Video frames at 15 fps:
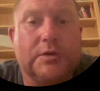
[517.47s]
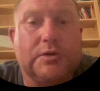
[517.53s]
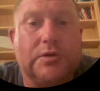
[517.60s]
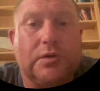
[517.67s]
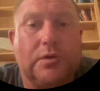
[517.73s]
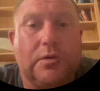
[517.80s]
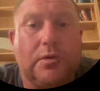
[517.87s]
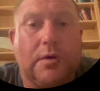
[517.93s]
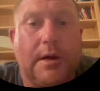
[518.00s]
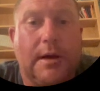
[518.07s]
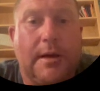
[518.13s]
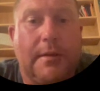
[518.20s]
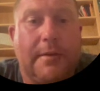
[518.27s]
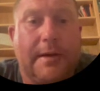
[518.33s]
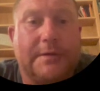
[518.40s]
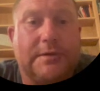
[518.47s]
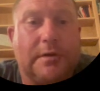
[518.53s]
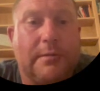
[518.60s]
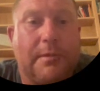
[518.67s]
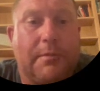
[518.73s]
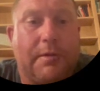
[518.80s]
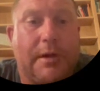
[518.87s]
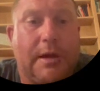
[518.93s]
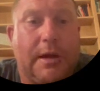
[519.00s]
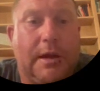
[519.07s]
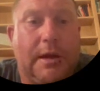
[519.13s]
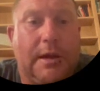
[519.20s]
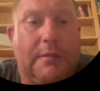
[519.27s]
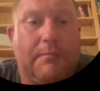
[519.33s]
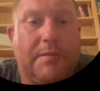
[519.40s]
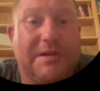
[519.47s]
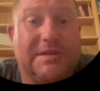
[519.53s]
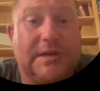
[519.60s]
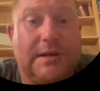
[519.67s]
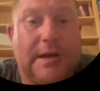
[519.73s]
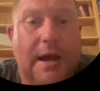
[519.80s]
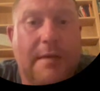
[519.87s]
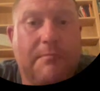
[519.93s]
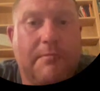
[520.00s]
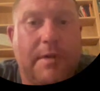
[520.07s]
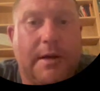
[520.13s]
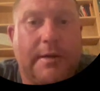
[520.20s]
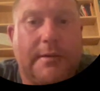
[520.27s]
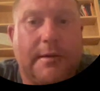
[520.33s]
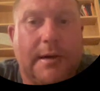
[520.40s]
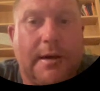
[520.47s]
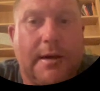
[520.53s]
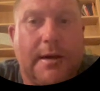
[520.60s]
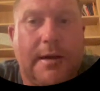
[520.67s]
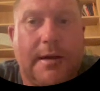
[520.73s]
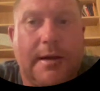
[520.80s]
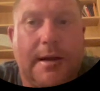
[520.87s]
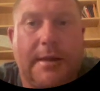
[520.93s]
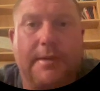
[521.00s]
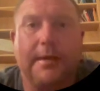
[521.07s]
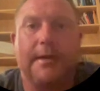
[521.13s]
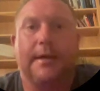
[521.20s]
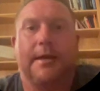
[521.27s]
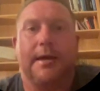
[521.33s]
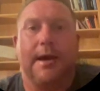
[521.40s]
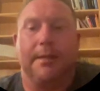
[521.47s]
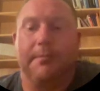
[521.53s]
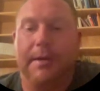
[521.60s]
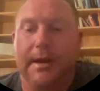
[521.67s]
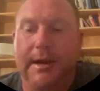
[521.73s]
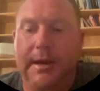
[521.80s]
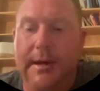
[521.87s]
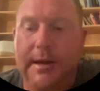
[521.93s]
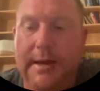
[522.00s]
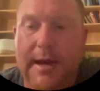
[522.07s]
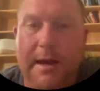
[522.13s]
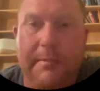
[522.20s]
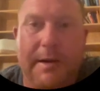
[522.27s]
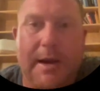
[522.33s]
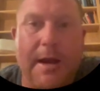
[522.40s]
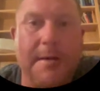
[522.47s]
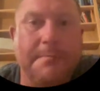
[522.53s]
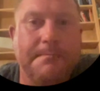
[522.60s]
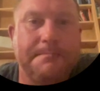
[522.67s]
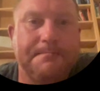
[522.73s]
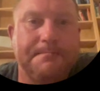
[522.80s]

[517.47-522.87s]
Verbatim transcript: So uh, that's going to be pretty busy time, but uh, I think it can be can be done.